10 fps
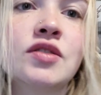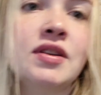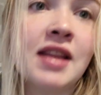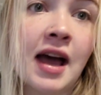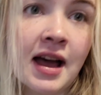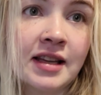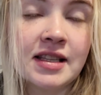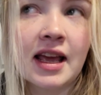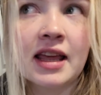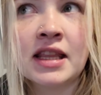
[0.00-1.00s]
doing
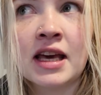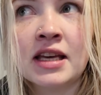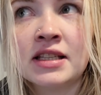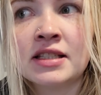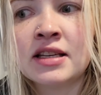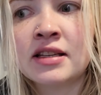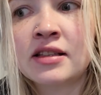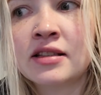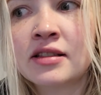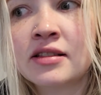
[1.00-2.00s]
that and then
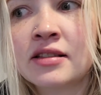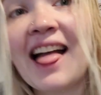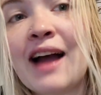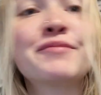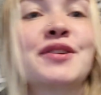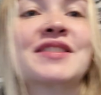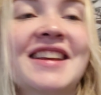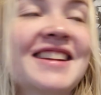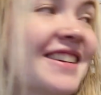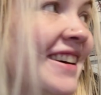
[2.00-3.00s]
I'm so
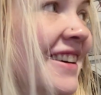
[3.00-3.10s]
excited